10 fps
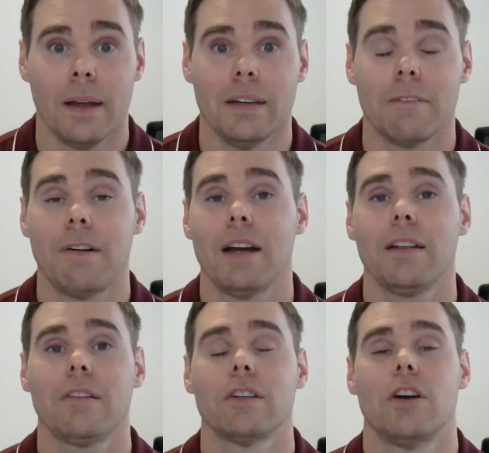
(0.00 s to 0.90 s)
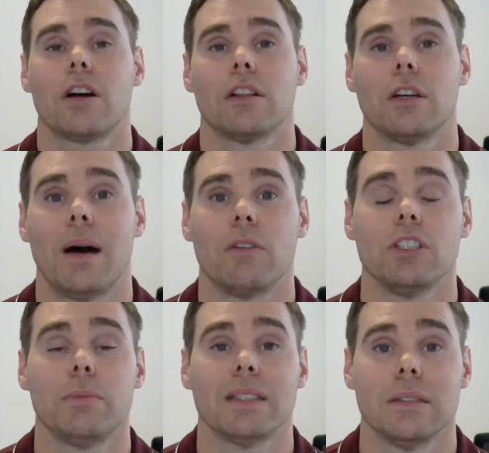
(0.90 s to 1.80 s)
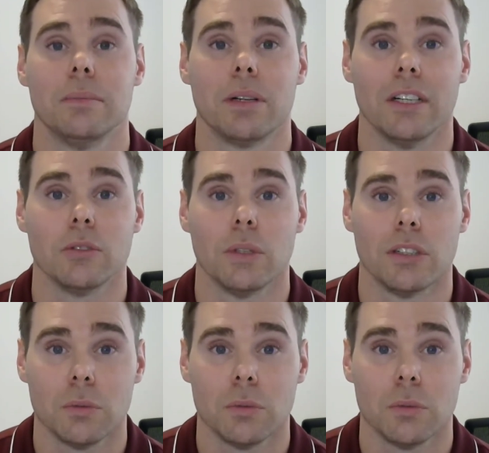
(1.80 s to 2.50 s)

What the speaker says: Now, finally, I want to talk a little about responsibilities when you're